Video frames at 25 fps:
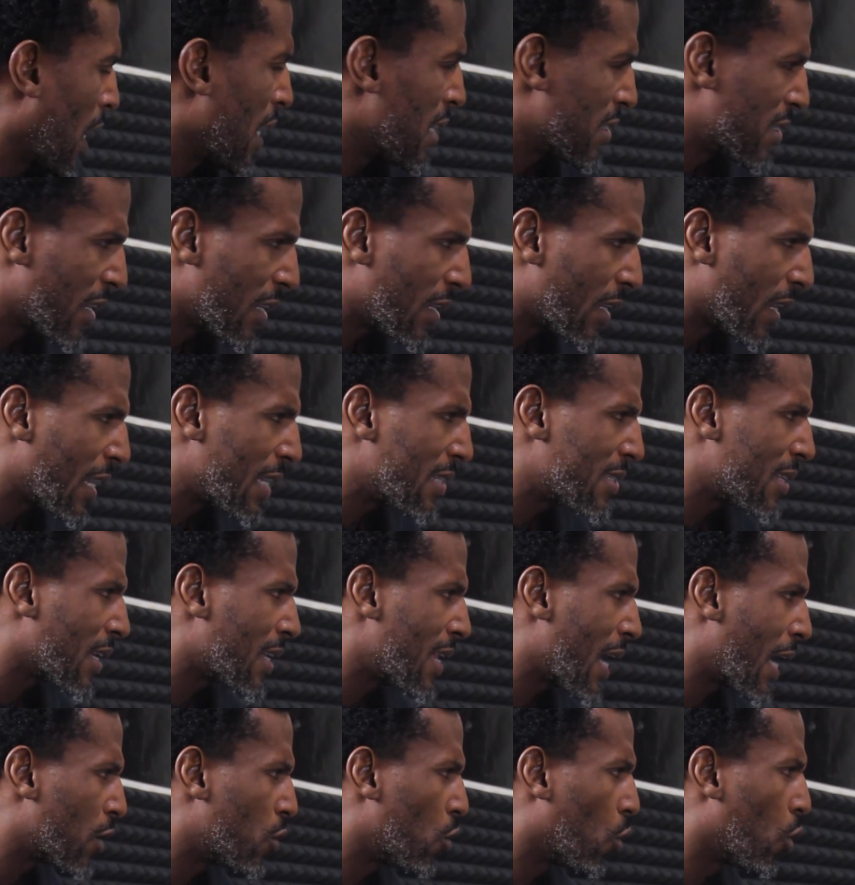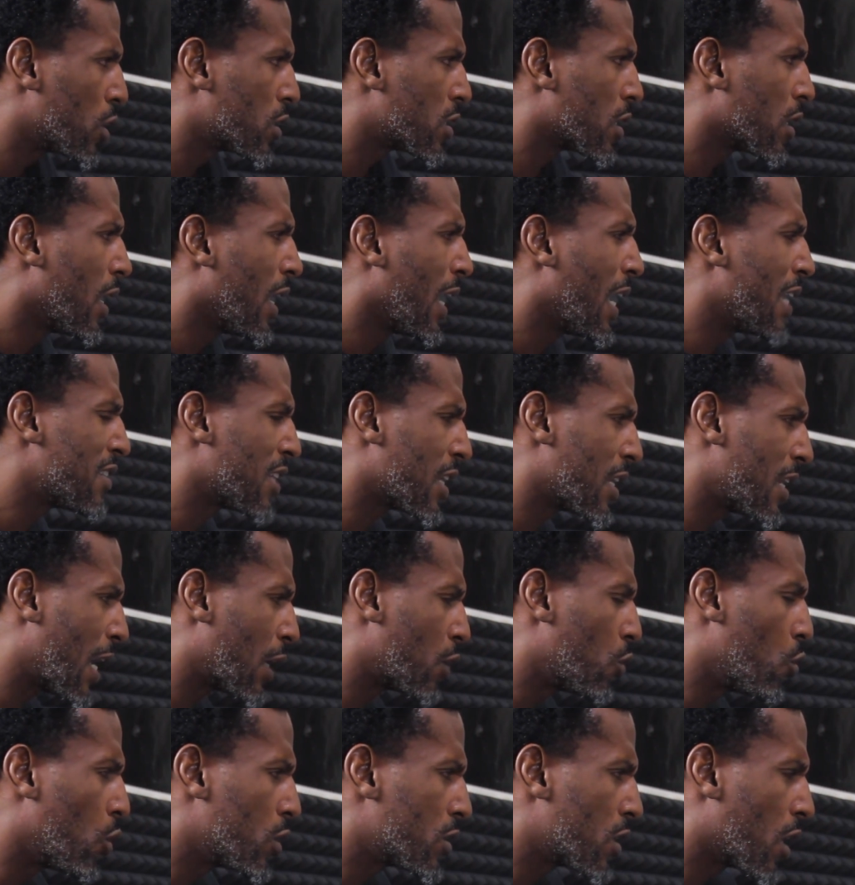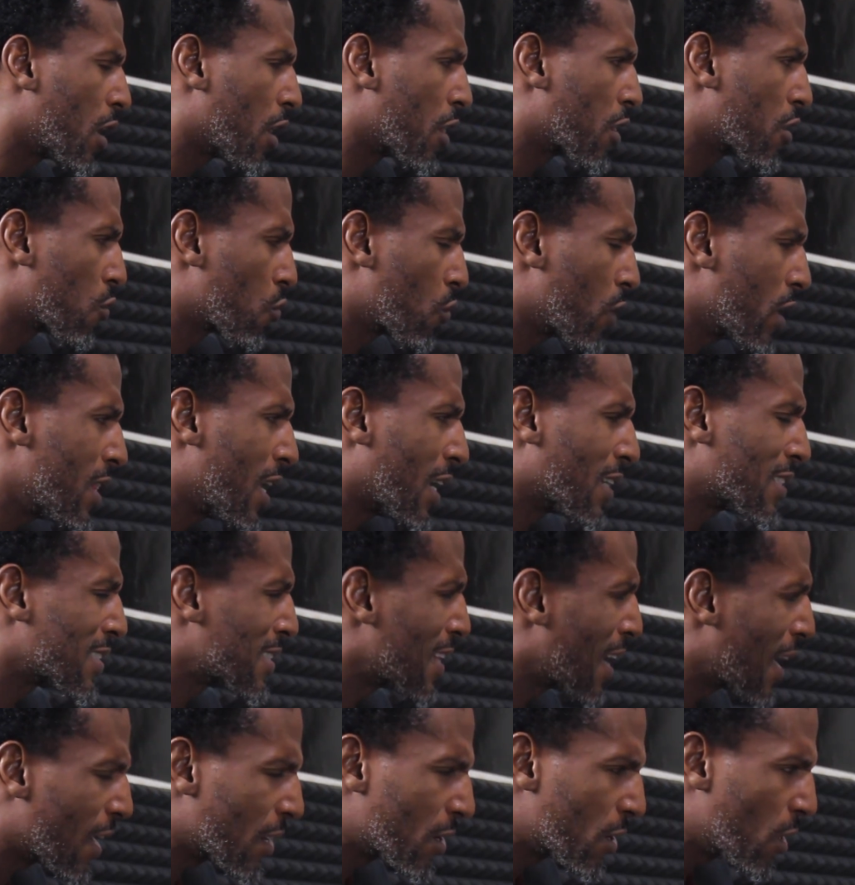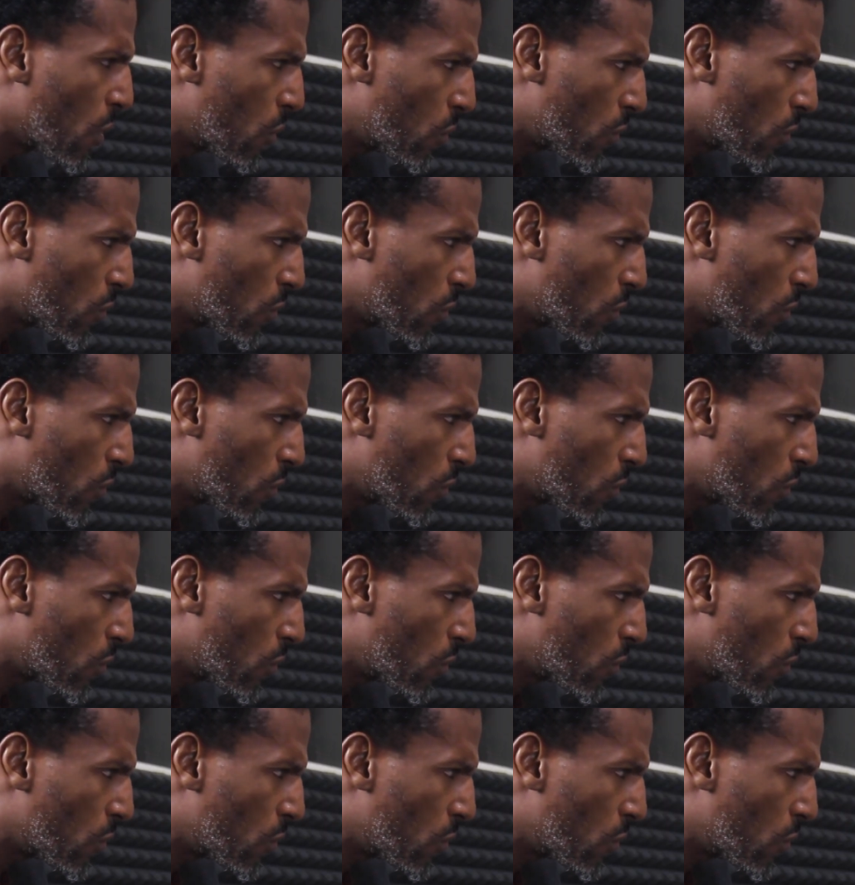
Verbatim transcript: is it is it that those mean? is it that those are the three that stand